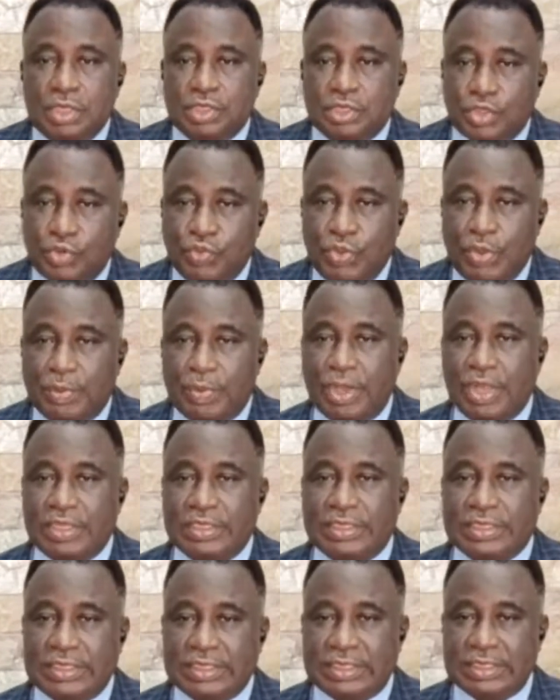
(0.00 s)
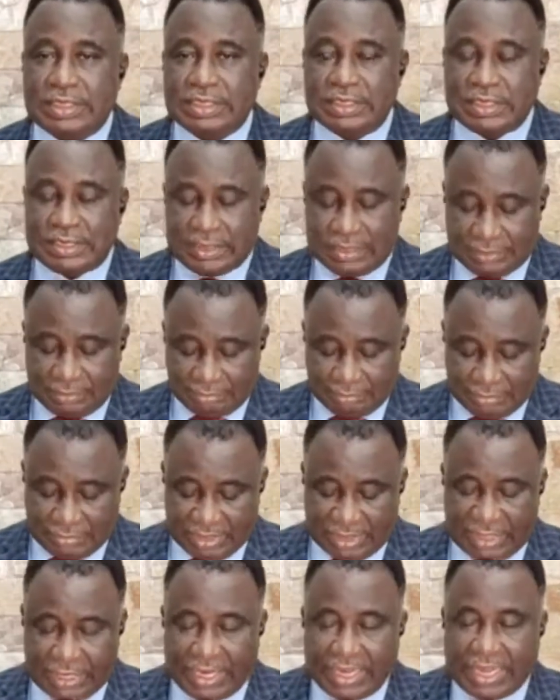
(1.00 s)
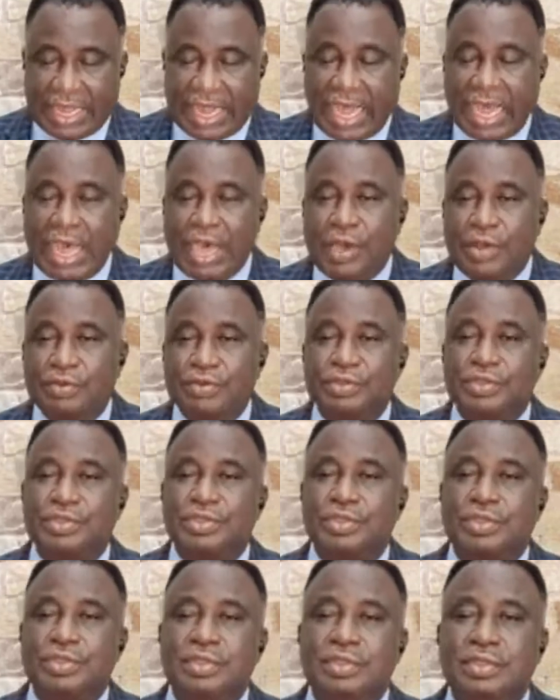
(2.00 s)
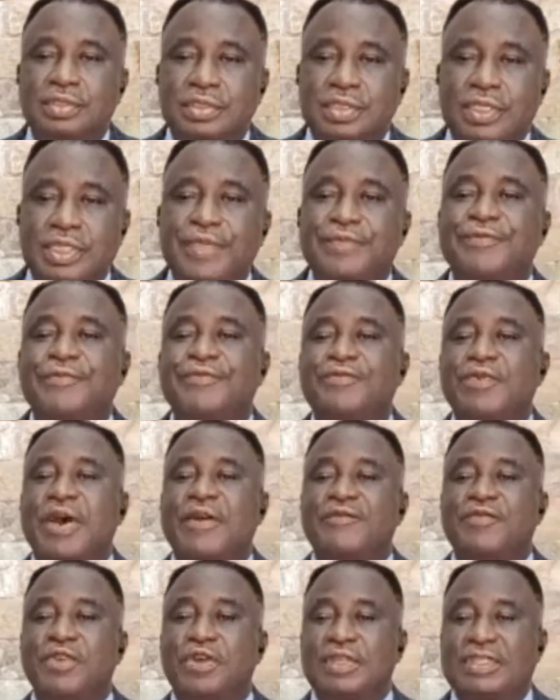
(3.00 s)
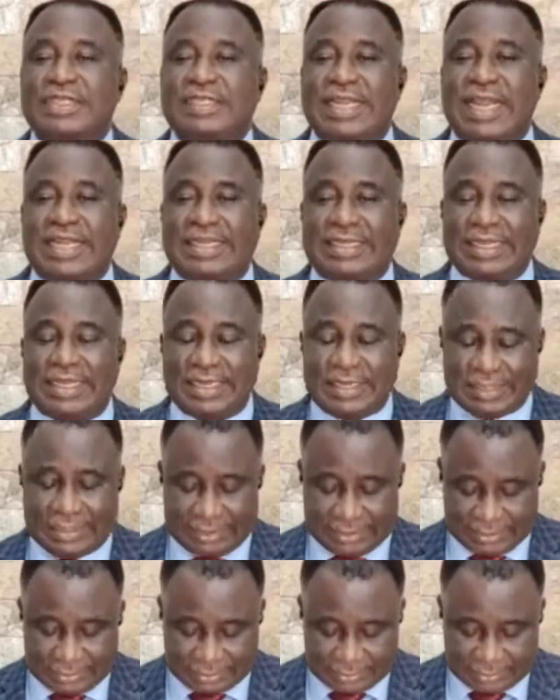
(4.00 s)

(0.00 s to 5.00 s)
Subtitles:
So we must begin now, if you have not started,